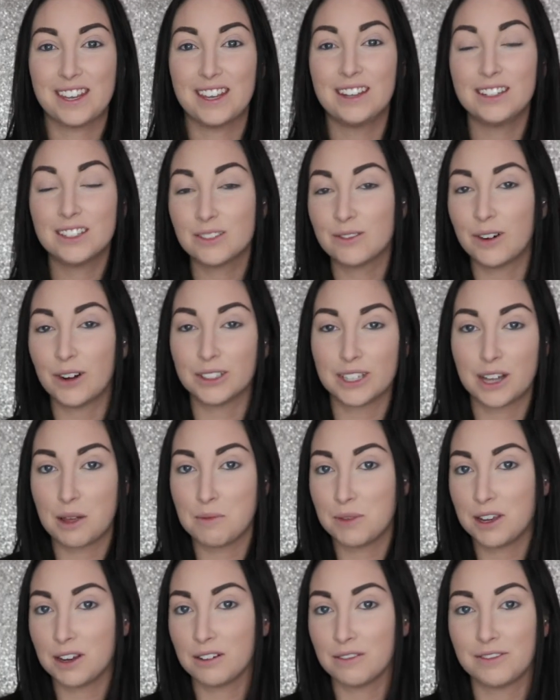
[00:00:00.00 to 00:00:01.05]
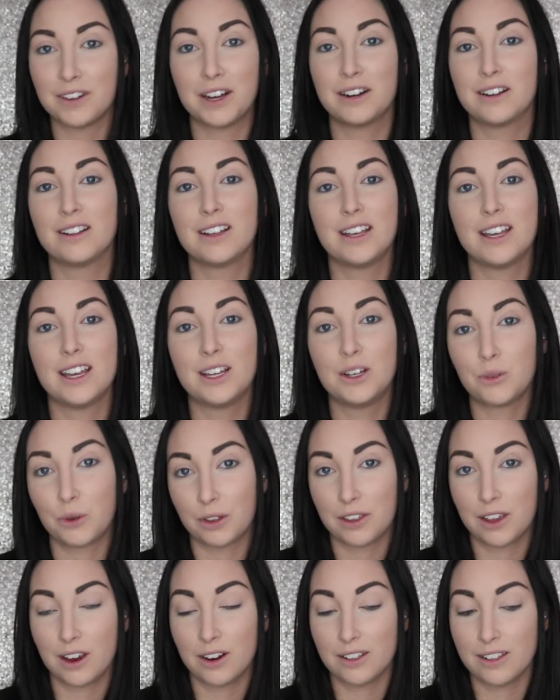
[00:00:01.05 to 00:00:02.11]
It is fall time here finally in
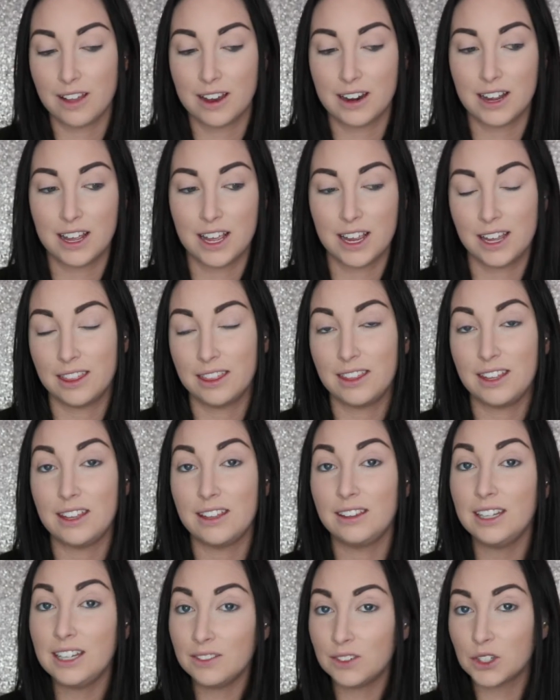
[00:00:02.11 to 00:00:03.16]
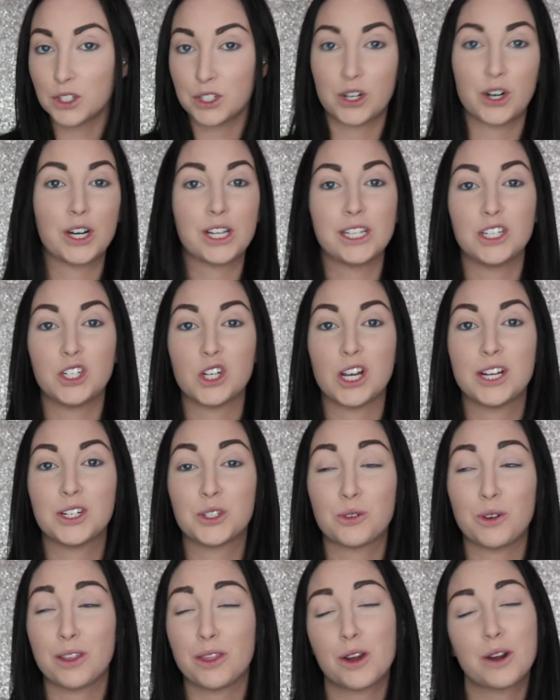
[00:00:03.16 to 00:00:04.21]
North Carolina and the leaves are starting to
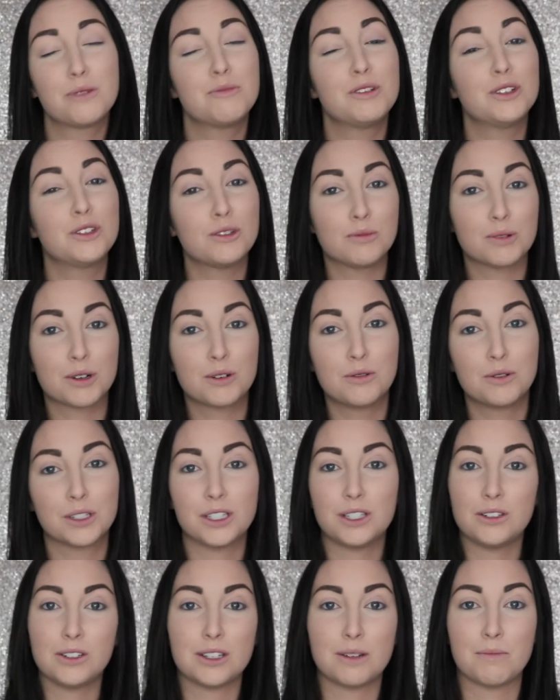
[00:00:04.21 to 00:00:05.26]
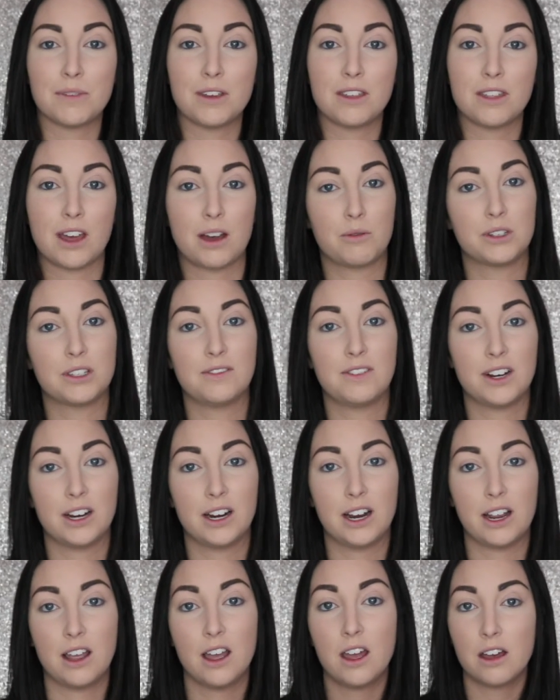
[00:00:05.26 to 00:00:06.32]
change, so I thought it would be super cool to do something that was
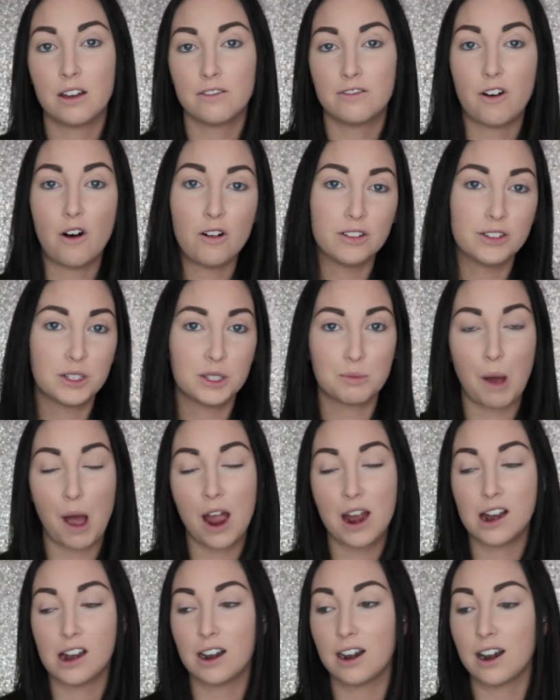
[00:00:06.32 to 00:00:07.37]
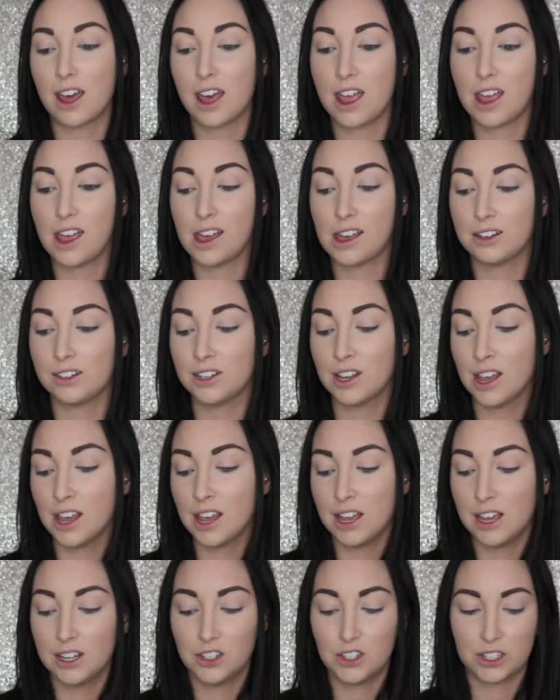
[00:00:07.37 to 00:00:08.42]
very fall inspired and
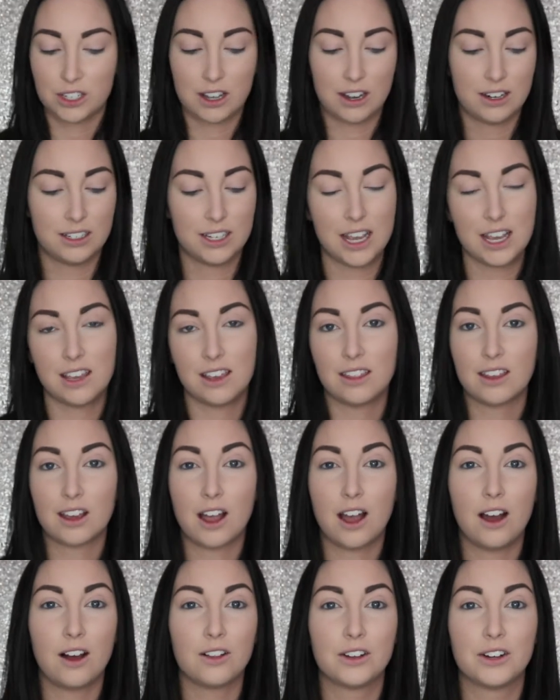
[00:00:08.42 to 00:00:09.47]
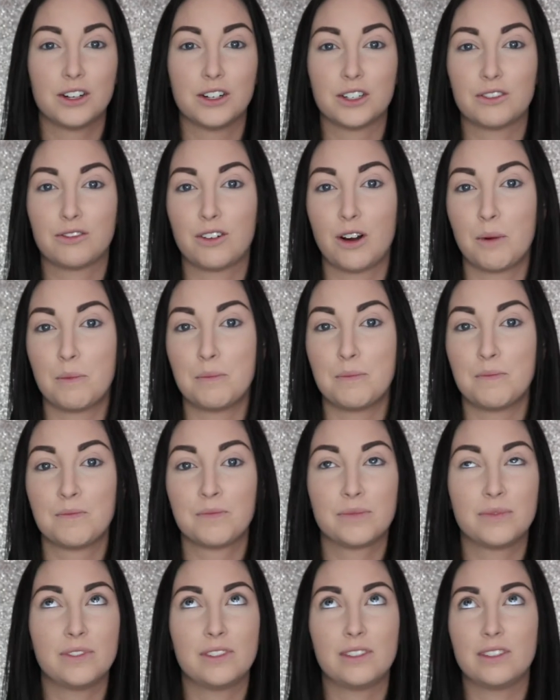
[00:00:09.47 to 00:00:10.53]
just kind of taking the colors from
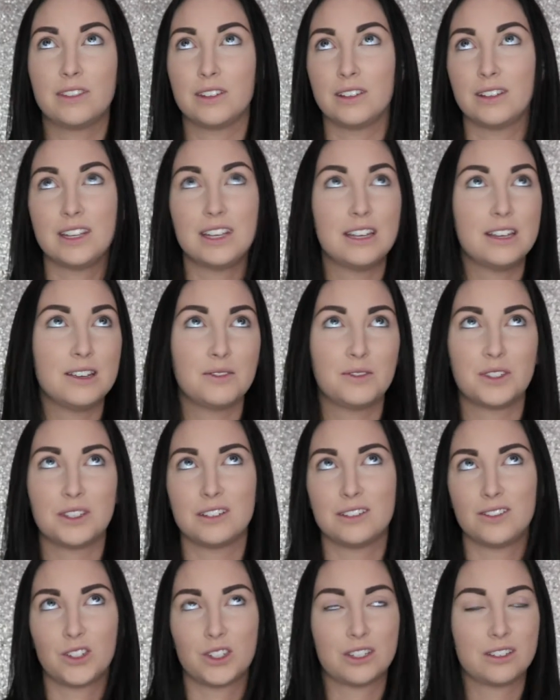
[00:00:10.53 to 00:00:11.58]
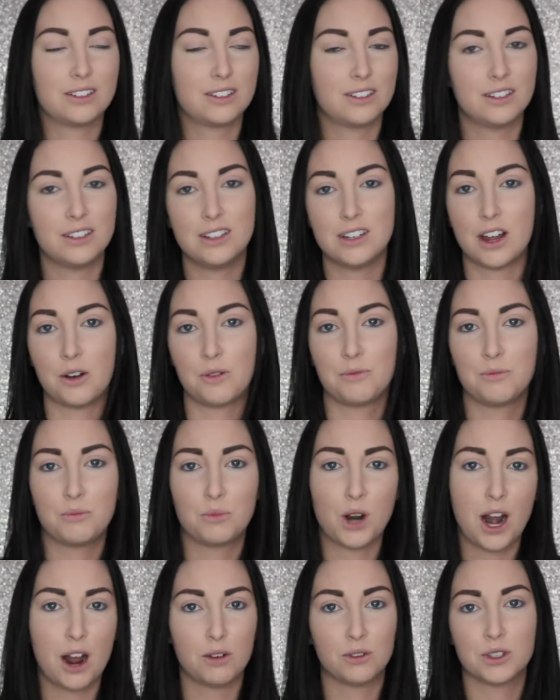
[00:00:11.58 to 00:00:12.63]
the leaves and just, you know,
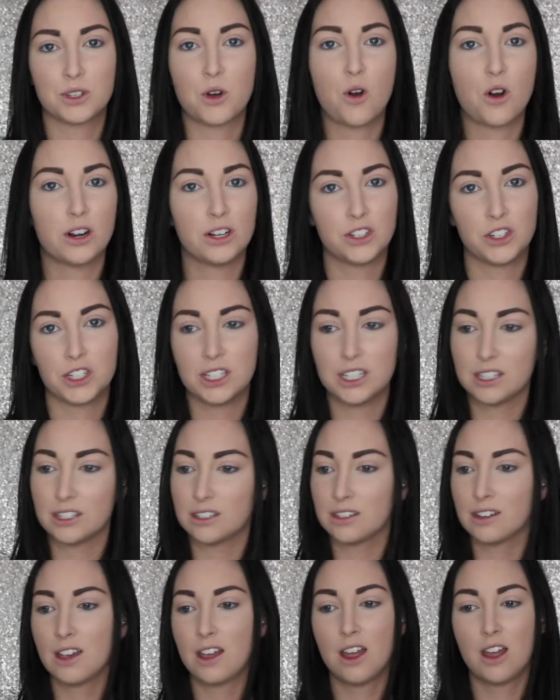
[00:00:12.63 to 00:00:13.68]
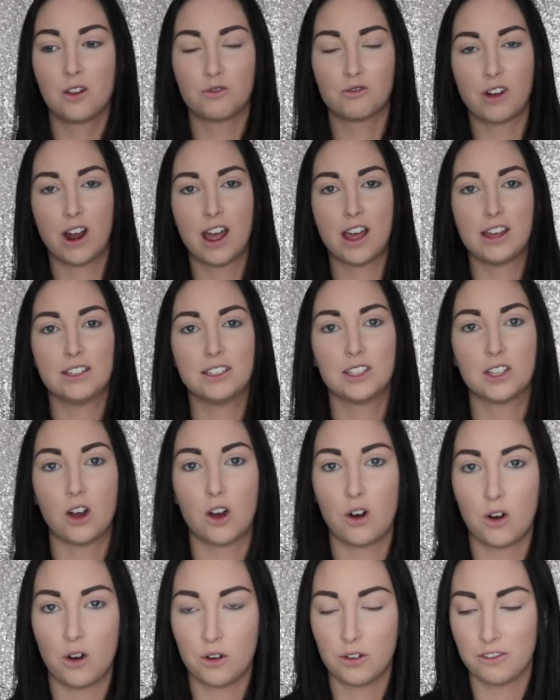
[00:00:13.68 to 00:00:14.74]
browns, oranges, reds,
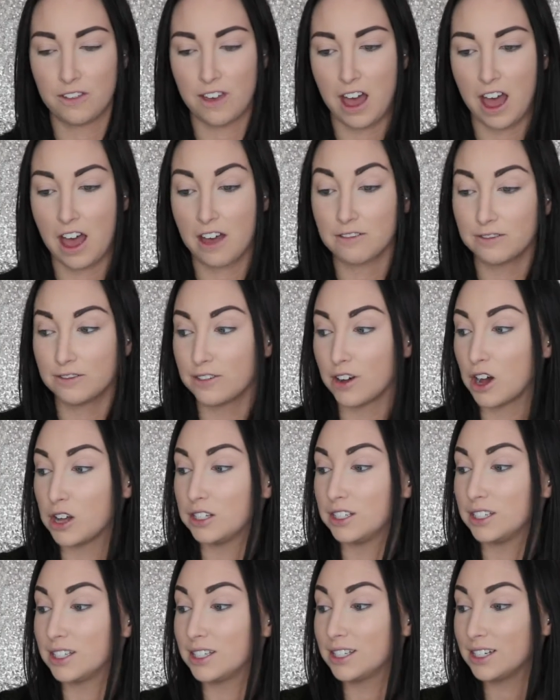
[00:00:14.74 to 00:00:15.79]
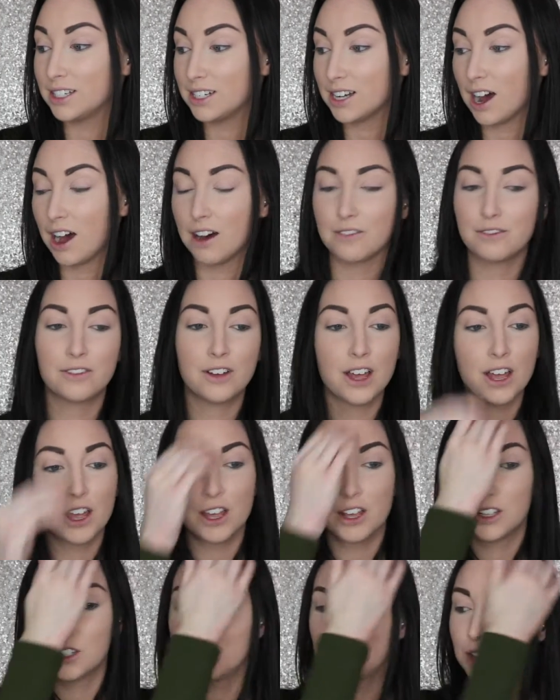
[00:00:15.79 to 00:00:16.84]
all of that fun stuff.
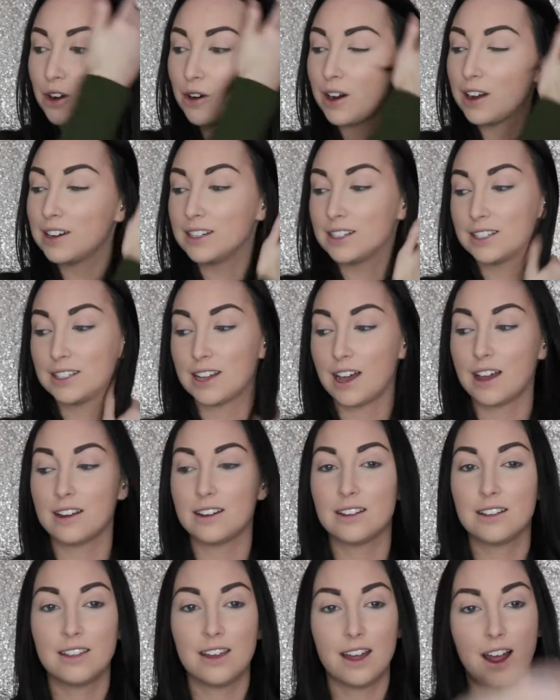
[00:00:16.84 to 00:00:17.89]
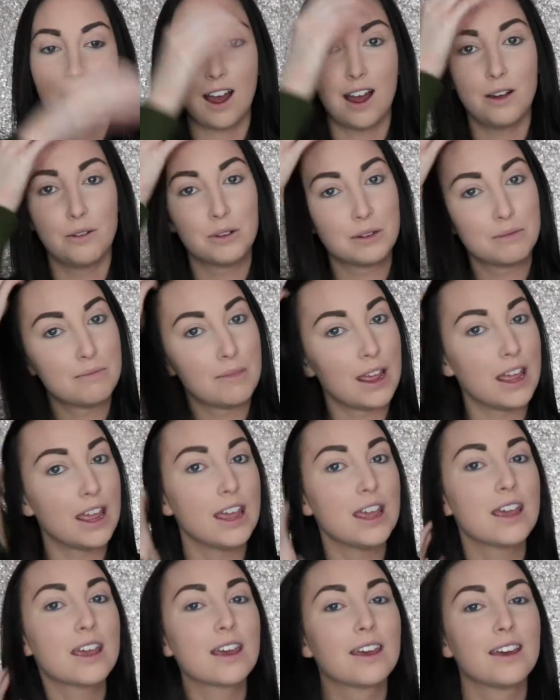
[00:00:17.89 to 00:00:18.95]
So I decided that I would
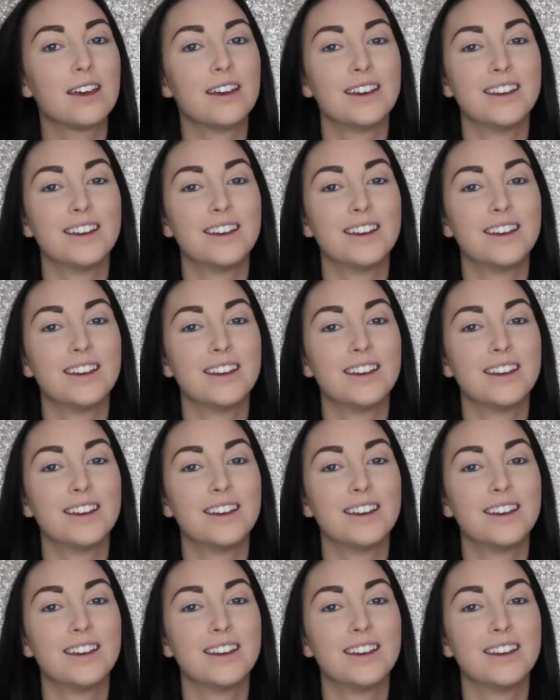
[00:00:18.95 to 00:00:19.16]
make